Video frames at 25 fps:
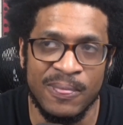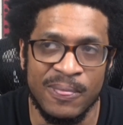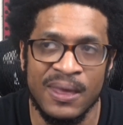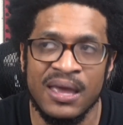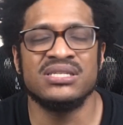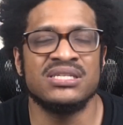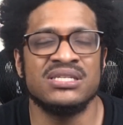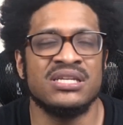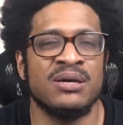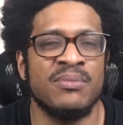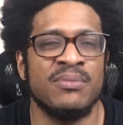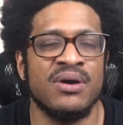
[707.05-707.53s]
But
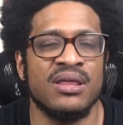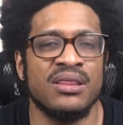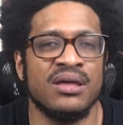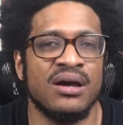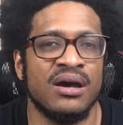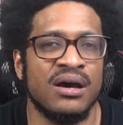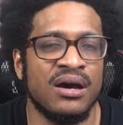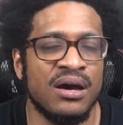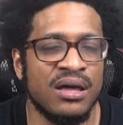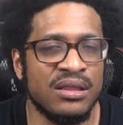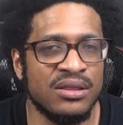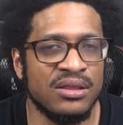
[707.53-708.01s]
some of the
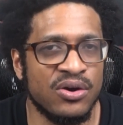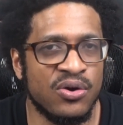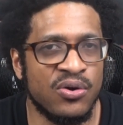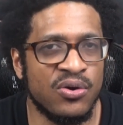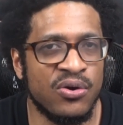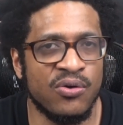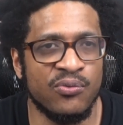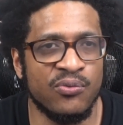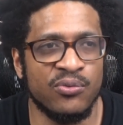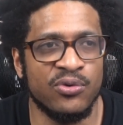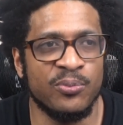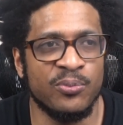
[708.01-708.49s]
other
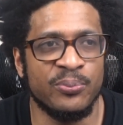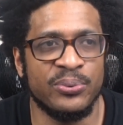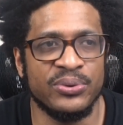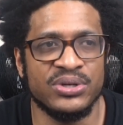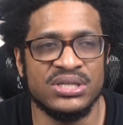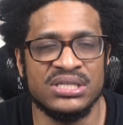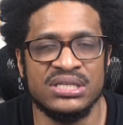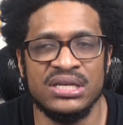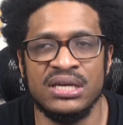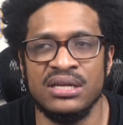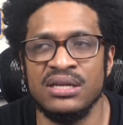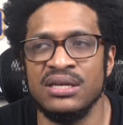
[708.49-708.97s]
courtroom
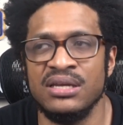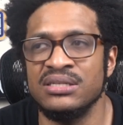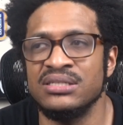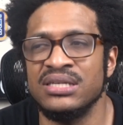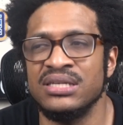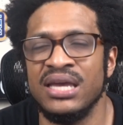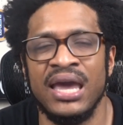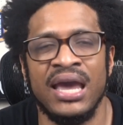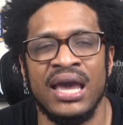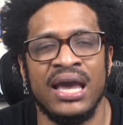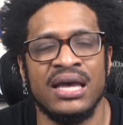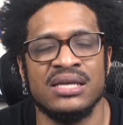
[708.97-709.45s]
proceedings,
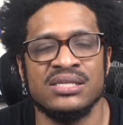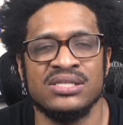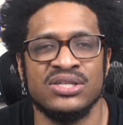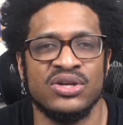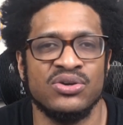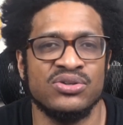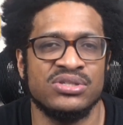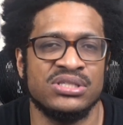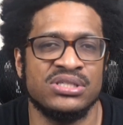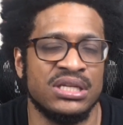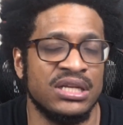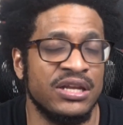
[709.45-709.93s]
it has
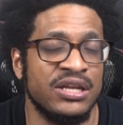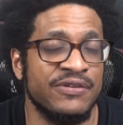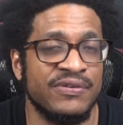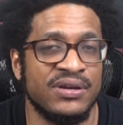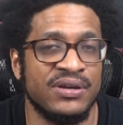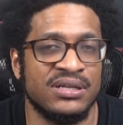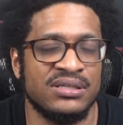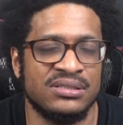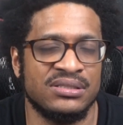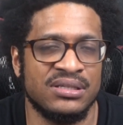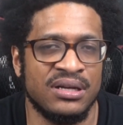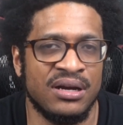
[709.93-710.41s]
no
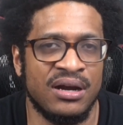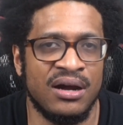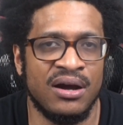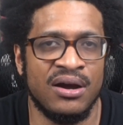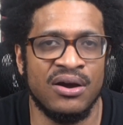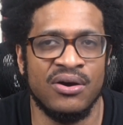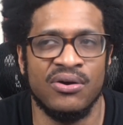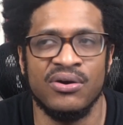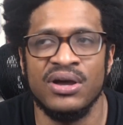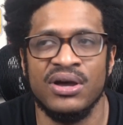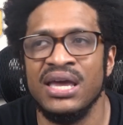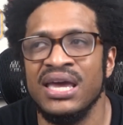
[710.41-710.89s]
significance at all.